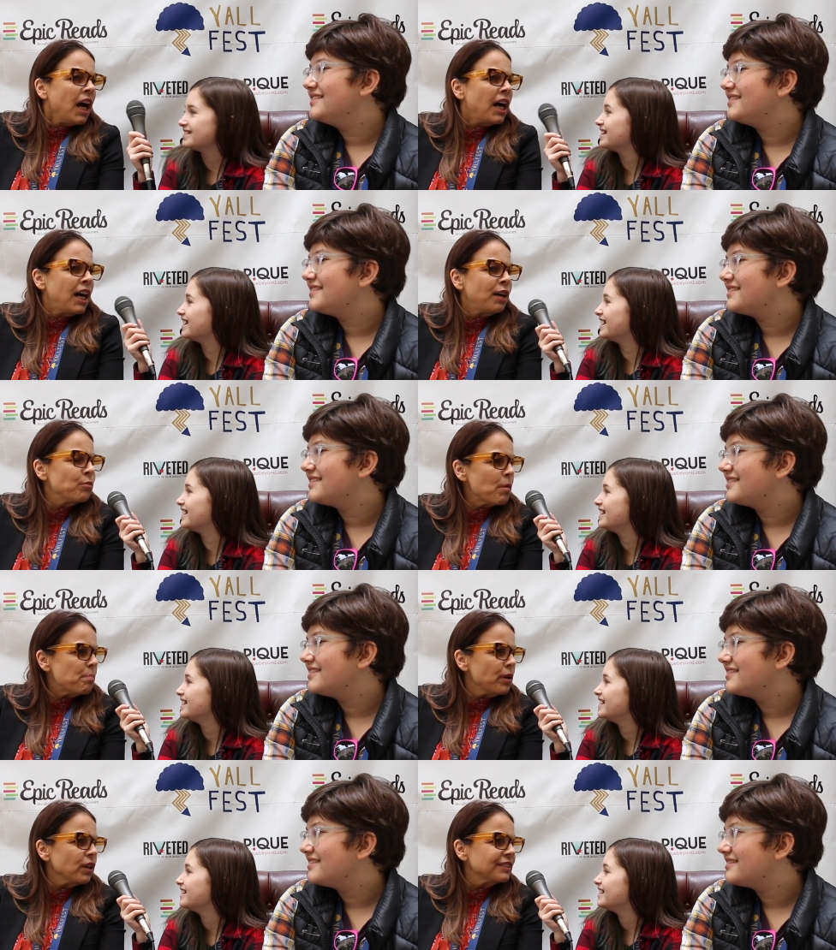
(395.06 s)
Speaker 1: Um, what
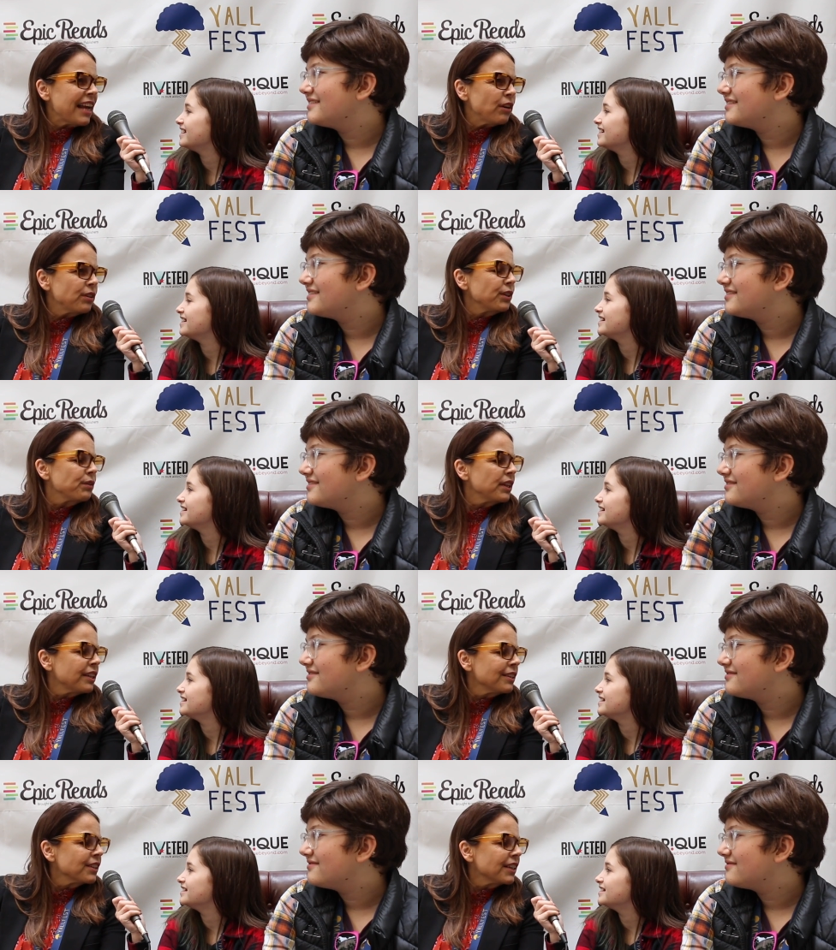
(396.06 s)
book now are you
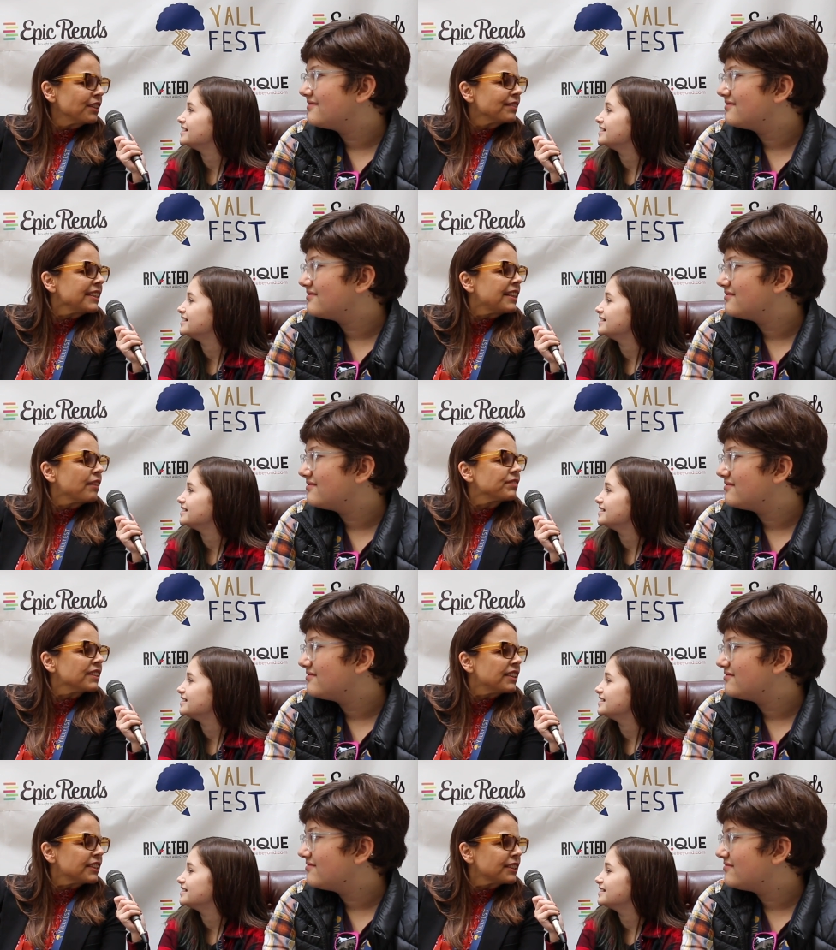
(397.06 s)
thinking you're going to read after
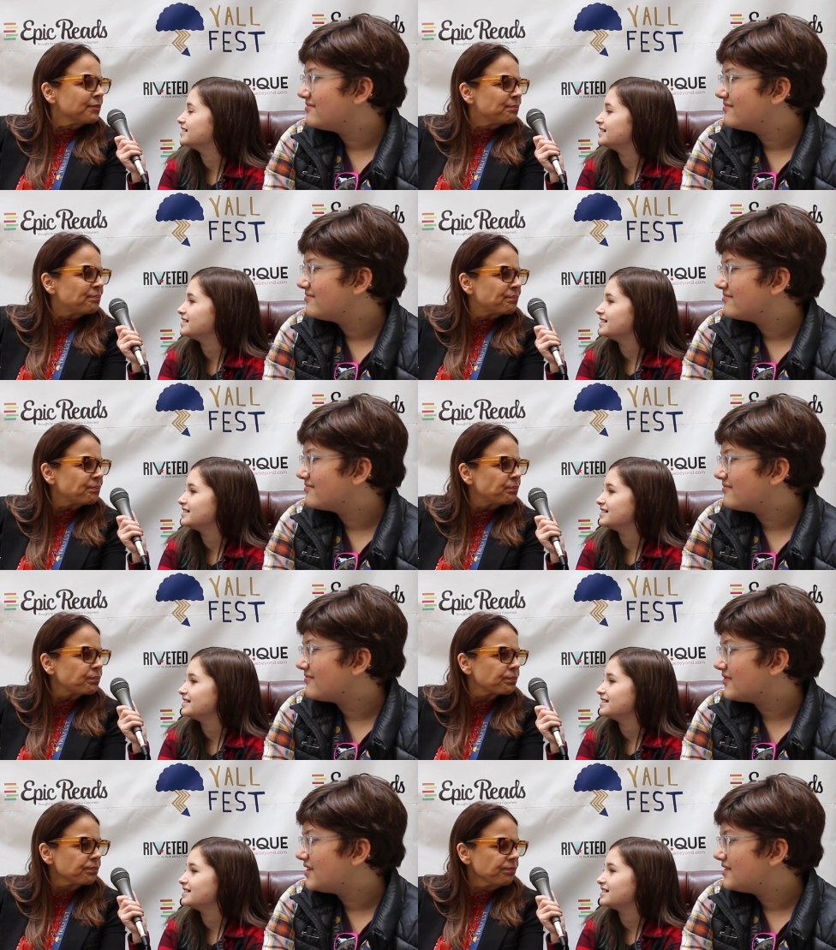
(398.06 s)
this?
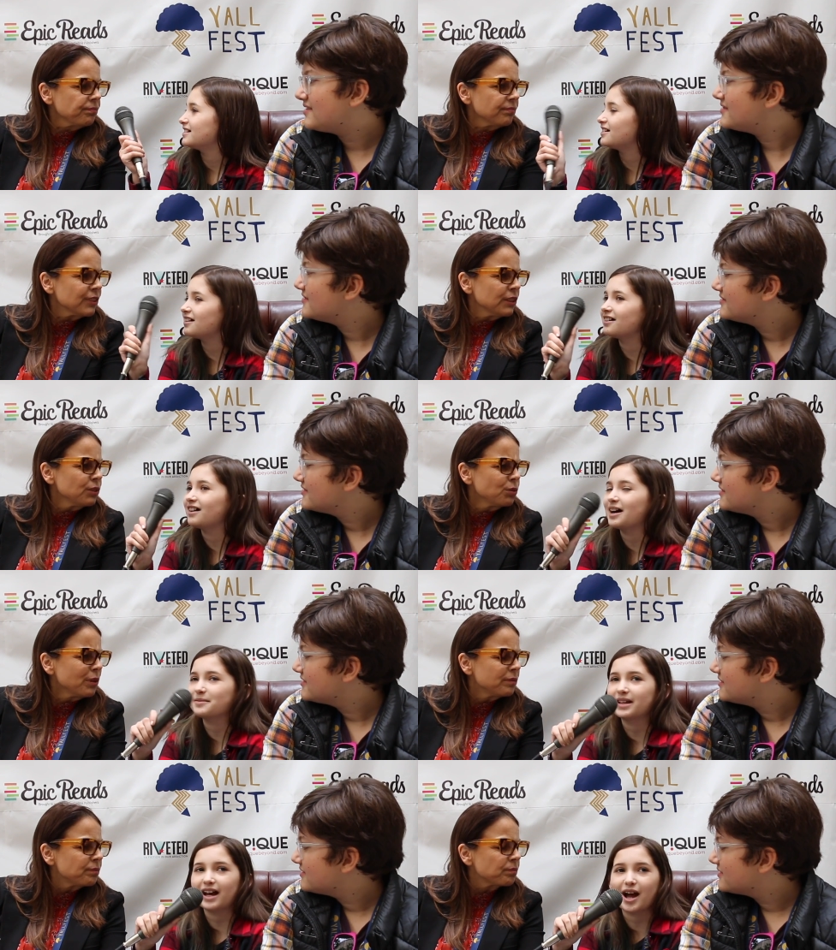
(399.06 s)
Speaker 2: Uh, I
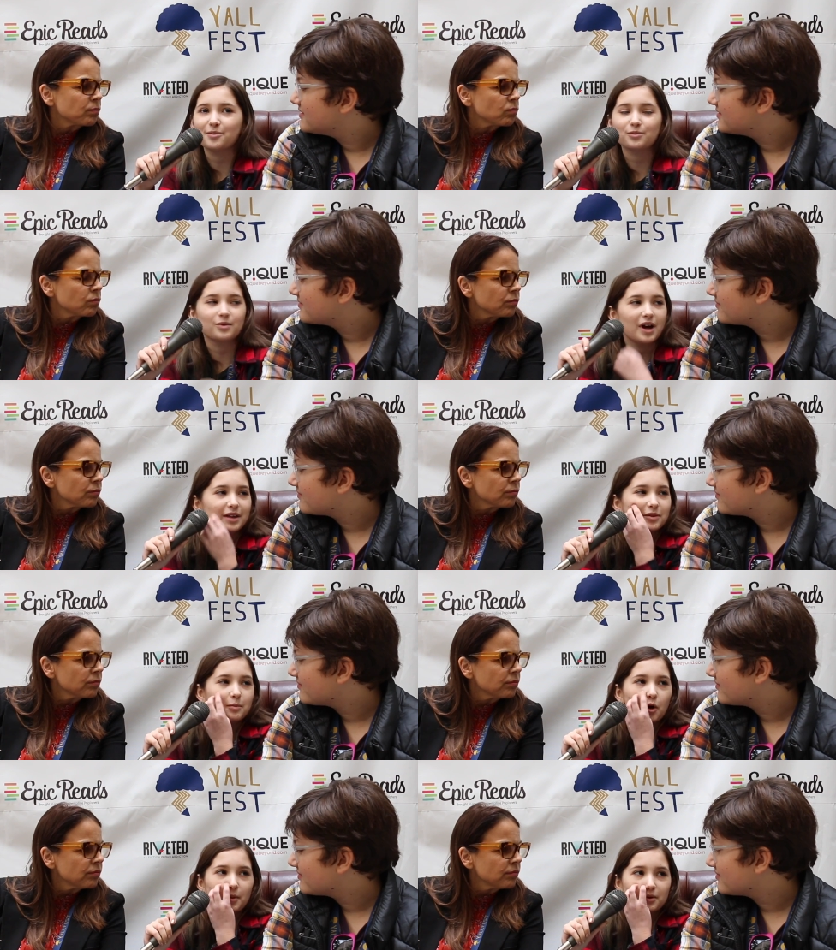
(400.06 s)
mean, I'm at the
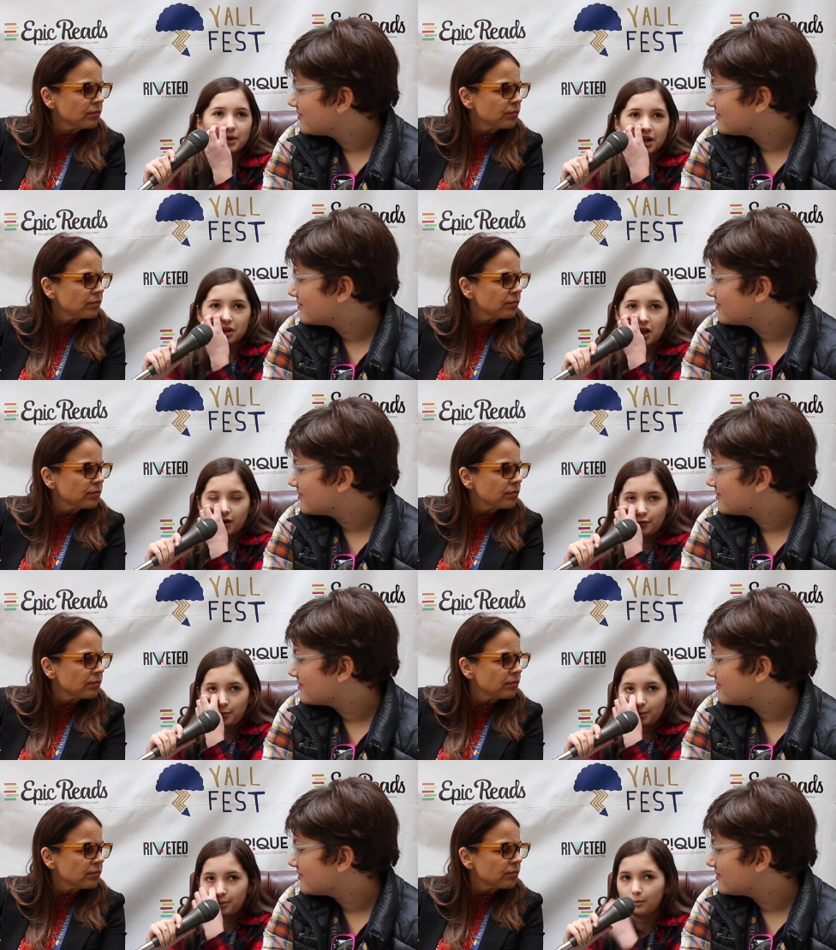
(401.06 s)
moment reading a lot of
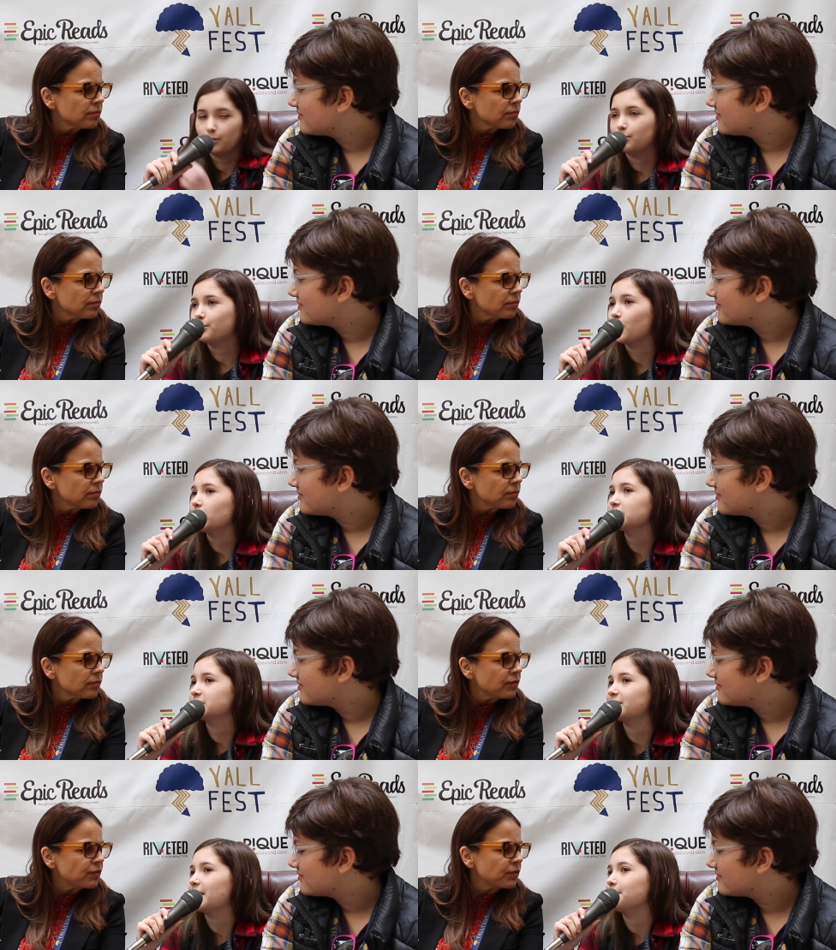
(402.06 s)
books,
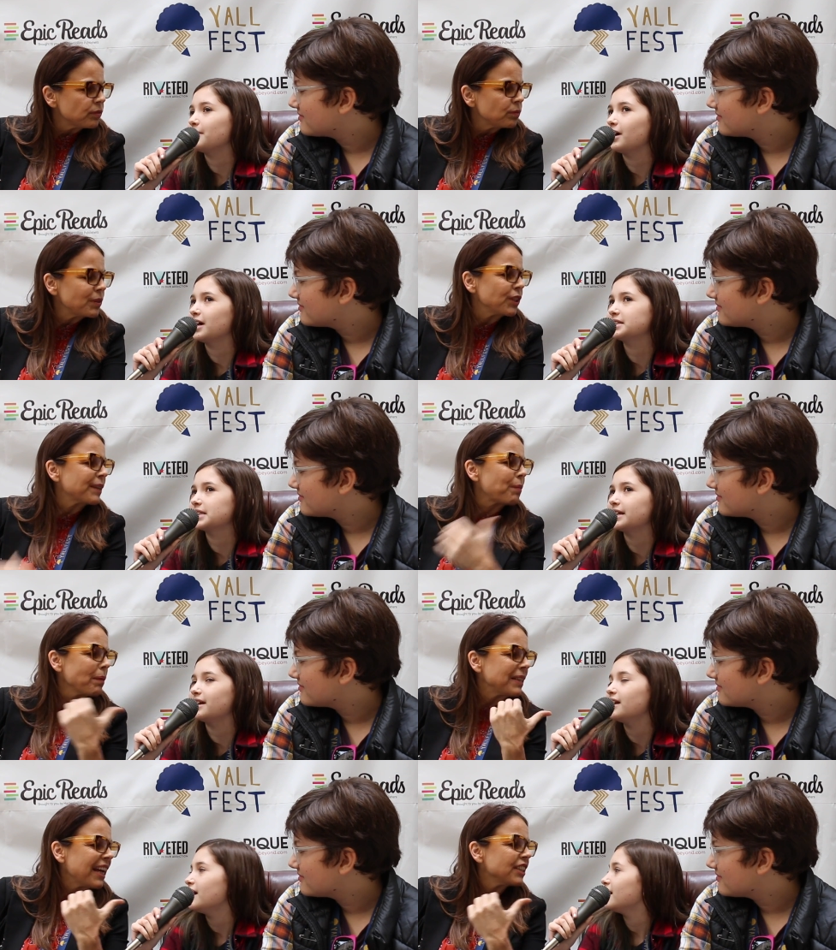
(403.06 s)
but I'm but
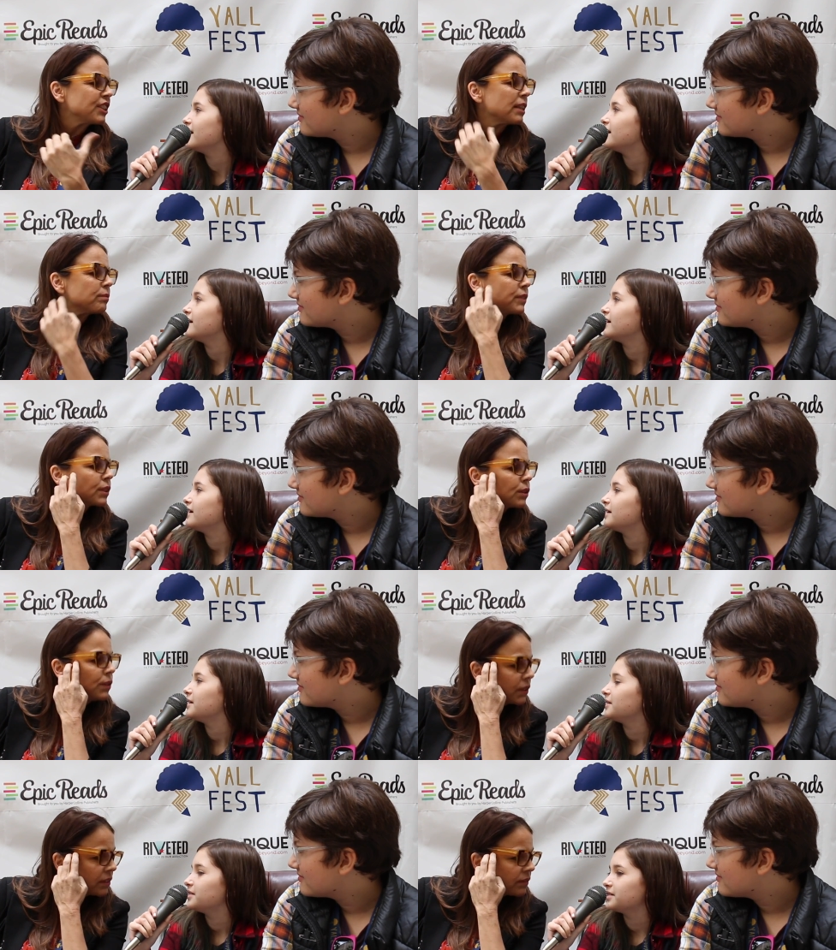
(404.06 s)
excited. catching up for
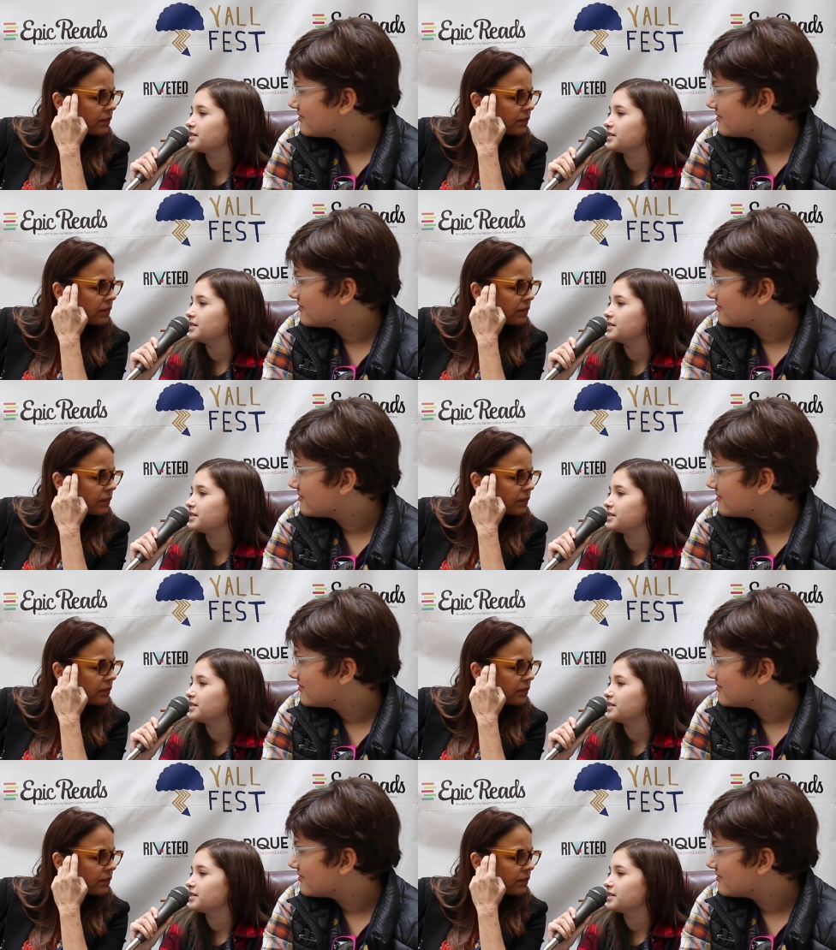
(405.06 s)
school.